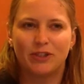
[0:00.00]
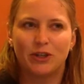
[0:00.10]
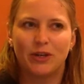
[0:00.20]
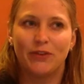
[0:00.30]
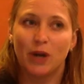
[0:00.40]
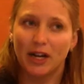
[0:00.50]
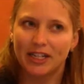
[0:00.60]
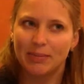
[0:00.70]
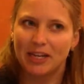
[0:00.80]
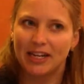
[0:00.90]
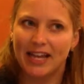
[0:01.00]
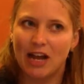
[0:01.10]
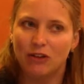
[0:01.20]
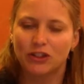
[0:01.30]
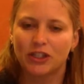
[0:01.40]
So if you are going to be on a
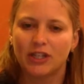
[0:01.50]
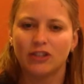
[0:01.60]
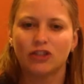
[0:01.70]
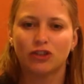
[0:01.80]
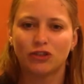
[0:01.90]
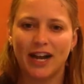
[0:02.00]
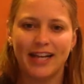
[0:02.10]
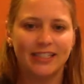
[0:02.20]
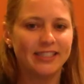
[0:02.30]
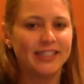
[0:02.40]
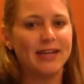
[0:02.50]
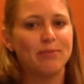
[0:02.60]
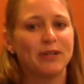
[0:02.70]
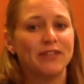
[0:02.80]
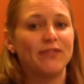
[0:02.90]
couch, try to stay
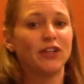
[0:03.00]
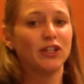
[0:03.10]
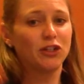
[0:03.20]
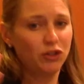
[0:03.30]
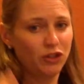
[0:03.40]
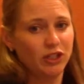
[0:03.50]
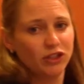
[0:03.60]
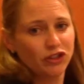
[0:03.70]
pretty vertical.